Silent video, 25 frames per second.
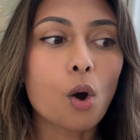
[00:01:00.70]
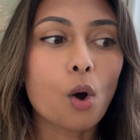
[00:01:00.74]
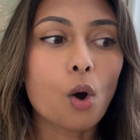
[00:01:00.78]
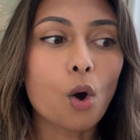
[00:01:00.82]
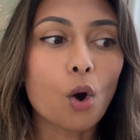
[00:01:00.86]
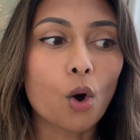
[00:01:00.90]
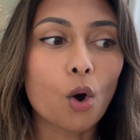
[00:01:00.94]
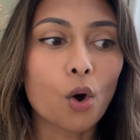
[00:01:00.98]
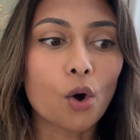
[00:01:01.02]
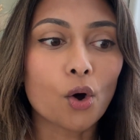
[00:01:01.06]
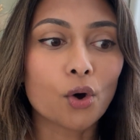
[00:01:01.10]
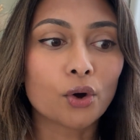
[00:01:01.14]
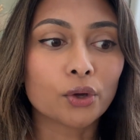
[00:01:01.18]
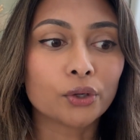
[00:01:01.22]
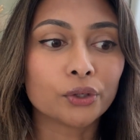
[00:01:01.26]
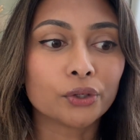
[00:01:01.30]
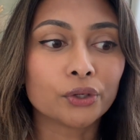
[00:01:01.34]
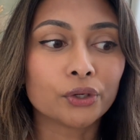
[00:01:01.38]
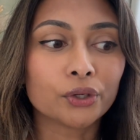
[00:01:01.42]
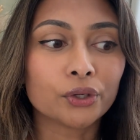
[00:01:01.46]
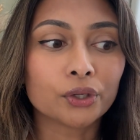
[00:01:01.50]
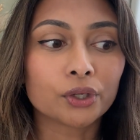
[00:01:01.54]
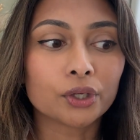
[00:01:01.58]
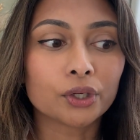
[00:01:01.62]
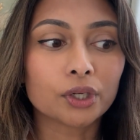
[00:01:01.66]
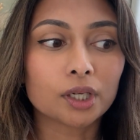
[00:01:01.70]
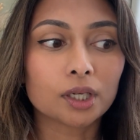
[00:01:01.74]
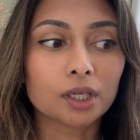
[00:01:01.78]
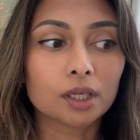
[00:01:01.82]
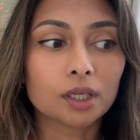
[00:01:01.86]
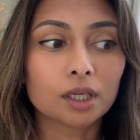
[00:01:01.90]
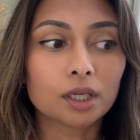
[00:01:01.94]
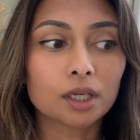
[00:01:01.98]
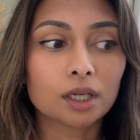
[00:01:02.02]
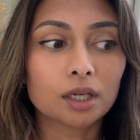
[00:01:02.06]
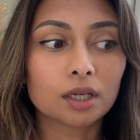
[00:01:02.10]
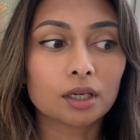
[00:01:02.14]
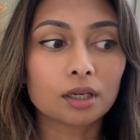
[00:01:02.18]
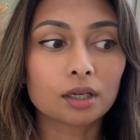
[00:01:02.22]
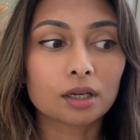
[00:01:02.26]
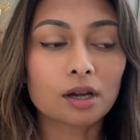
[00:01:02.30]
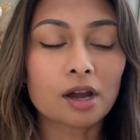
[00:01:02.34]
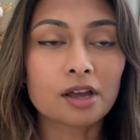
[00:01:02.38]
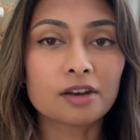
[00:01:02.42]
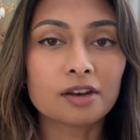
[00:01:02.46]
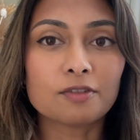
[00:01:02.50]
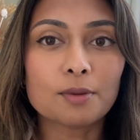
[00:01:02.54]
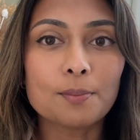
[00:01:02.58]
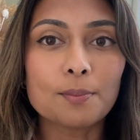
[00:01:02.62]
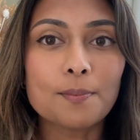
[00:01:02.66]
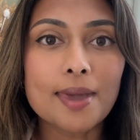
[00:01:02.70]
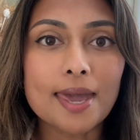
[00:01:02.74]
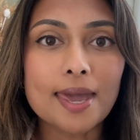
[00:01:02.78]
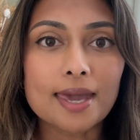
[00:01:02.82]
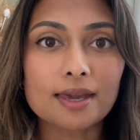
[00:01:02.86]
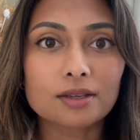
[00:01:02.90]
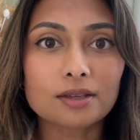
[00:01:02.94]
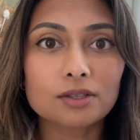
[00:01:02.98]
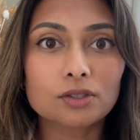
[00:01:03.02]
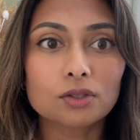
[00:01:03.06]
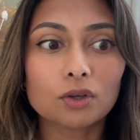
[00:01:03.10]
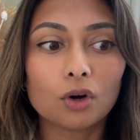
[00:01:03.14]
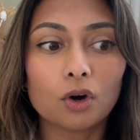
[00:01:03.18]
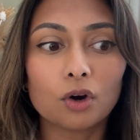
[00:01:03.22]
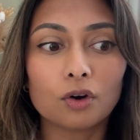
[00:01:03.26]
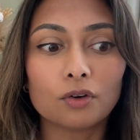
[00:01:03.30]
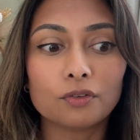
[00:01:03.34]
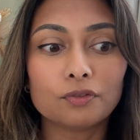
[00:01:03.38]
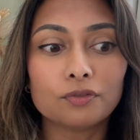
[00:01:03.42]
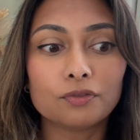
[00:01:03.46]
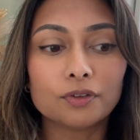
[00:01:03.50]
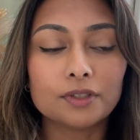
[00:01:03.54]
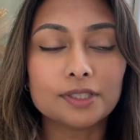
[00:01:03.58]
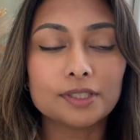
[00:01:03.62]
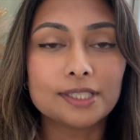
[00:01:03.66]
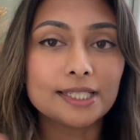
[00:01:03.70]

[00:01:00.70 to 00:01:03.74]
on kind of a mix of